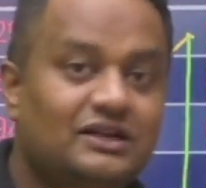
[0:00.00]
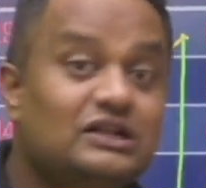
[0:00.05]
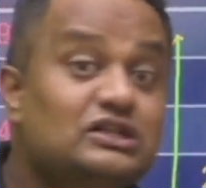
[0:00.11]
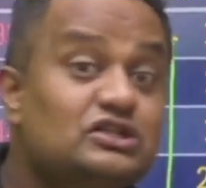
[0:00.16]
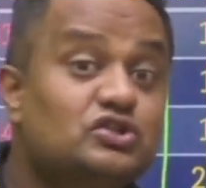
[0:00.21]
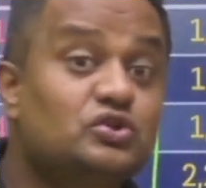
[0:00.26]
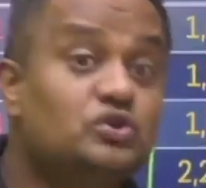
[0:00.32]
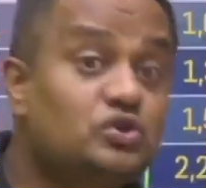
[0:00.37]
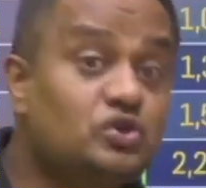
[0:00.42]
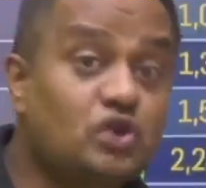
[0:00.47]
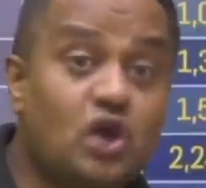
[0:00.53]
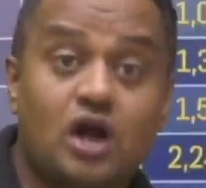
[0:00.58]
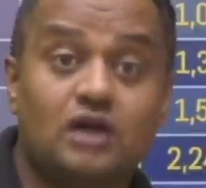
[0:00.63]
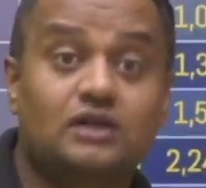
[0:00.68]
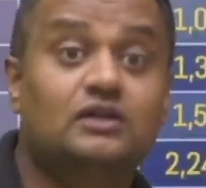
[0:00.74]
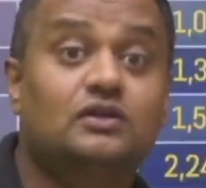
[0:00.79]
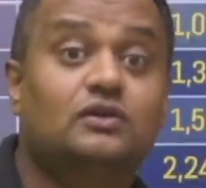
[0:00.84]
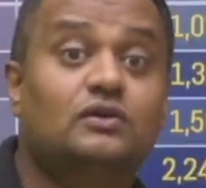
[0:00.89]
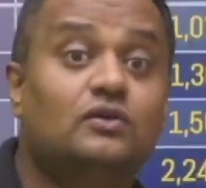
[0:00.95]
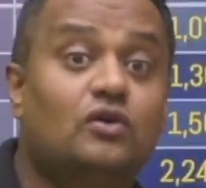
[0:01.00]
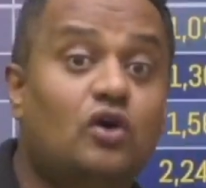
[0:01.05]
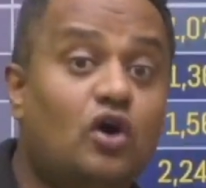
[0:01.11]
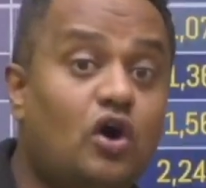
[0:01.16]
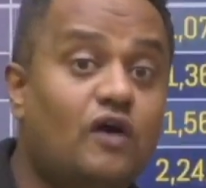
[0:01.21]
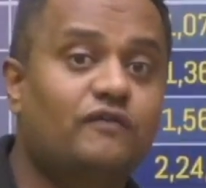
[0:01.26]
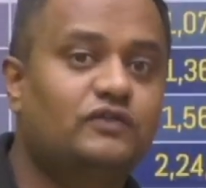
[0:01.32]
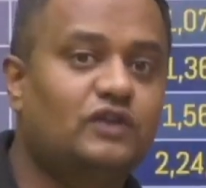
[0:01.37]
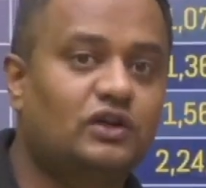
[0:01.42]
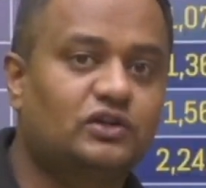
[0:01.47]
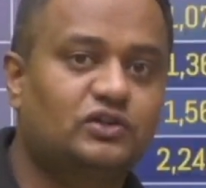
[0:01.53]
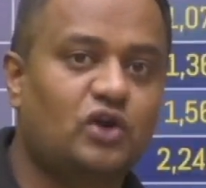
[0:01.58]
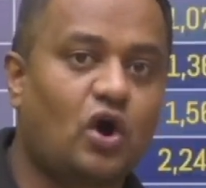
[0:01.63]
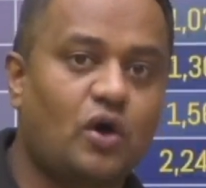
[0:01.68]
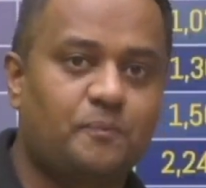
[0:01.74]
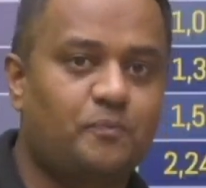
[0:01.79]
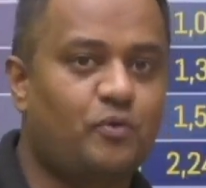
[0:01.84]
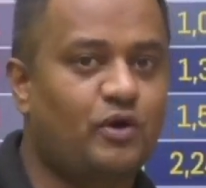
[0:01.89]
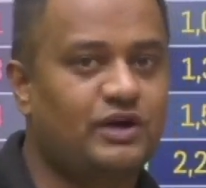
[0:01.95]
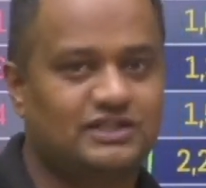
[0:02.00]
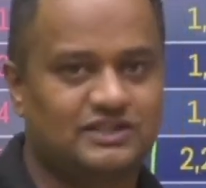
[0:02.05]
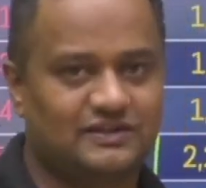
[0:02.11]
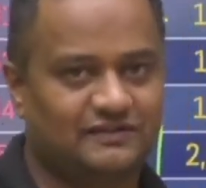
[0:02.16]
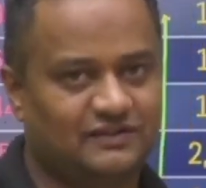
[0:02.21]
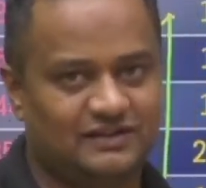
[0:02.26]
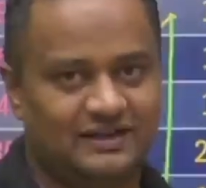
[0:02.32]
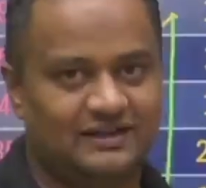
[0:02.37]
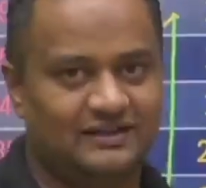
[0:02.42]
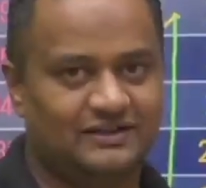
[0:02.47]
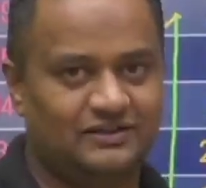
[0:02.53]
is not of the top points of the